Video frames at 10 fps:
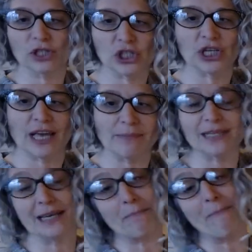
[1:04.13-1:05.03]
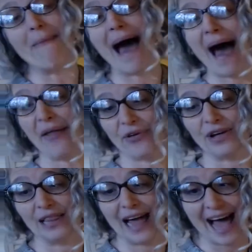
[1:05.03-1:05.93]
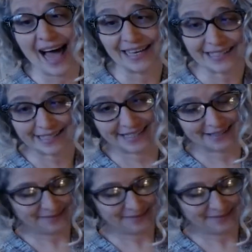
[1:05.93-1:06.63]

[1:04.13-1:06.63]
shapes in math class.